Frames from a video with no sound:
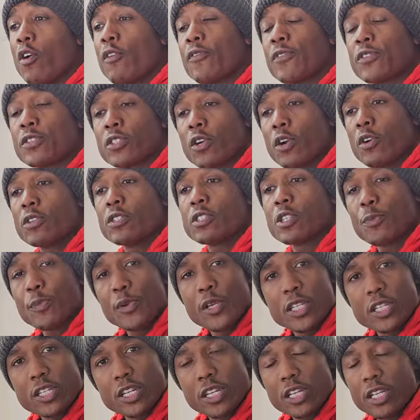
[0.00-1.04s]
for certain
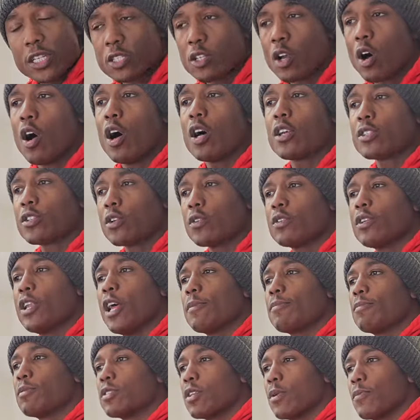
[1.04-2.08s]
species. Also
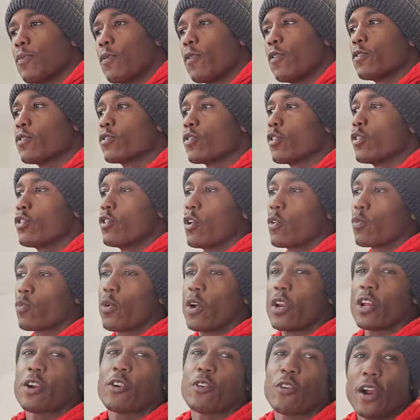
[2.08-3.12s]
depth is important so you don't run
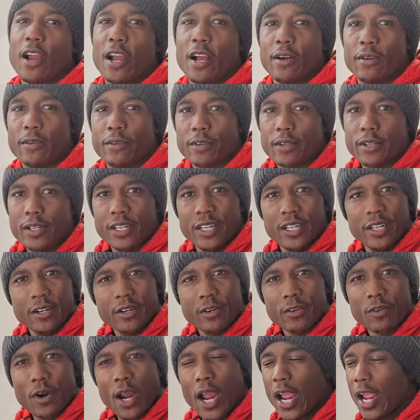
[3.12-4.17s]
aground,
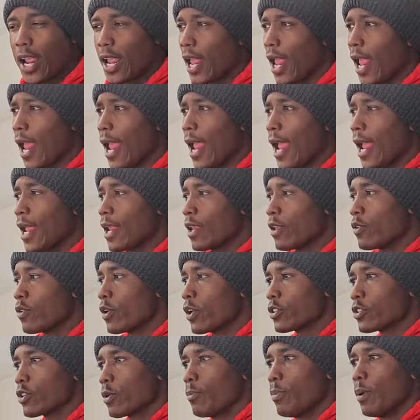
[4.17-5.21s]
right? And you
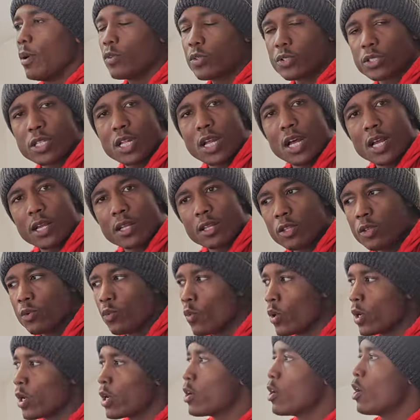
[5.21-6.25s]
get your boat stuck. You
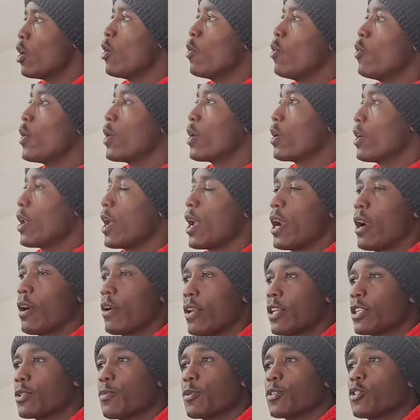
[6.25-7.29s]
wanna know what are the
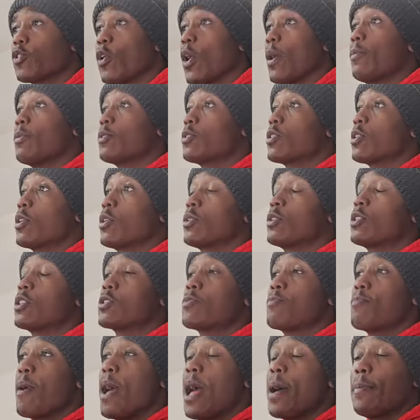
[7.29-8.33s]
areas, but you're able to just
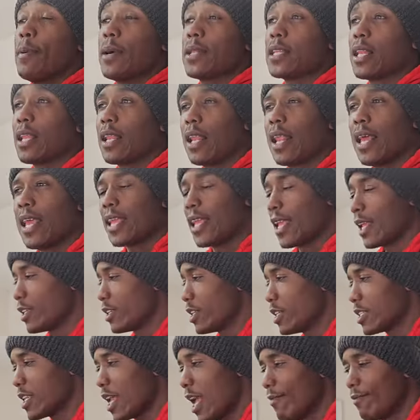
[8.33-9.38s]
map out the lake and
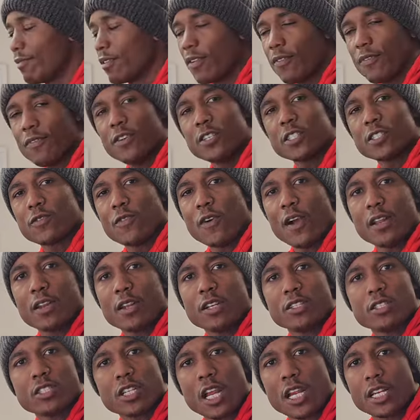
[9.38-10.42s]
just having a fish finder
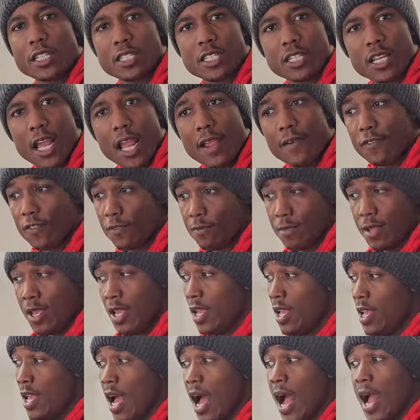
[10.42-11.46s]
has changed the game for me.
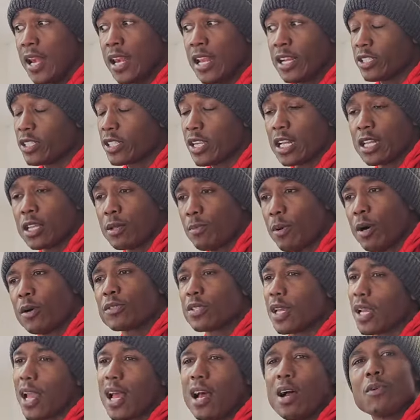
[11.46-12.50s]
I initially got the boat, I was
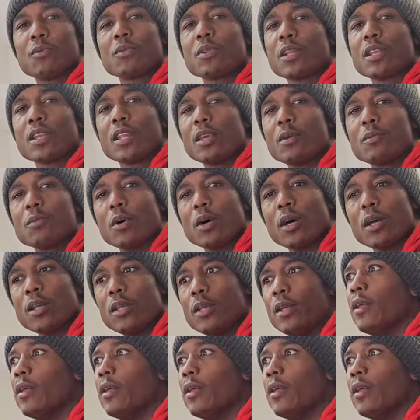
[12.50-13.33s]
like, I don't really need one.